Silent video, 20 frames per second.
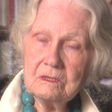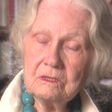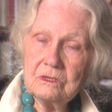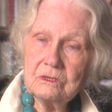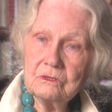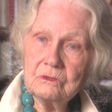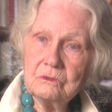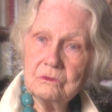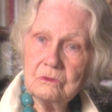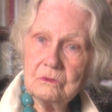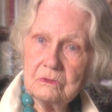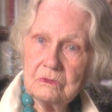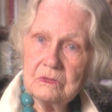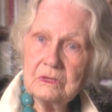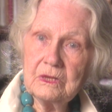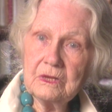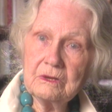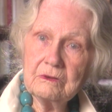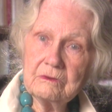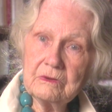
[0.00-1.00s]
to
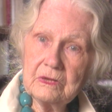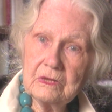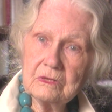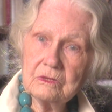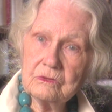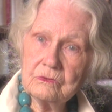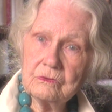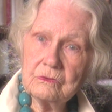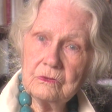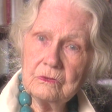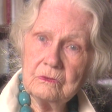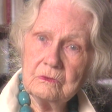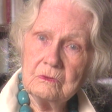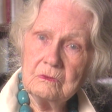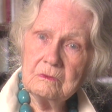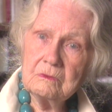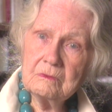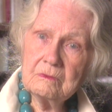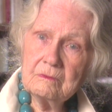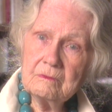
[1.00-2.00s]
carry it
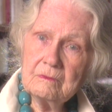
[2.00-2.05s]
through.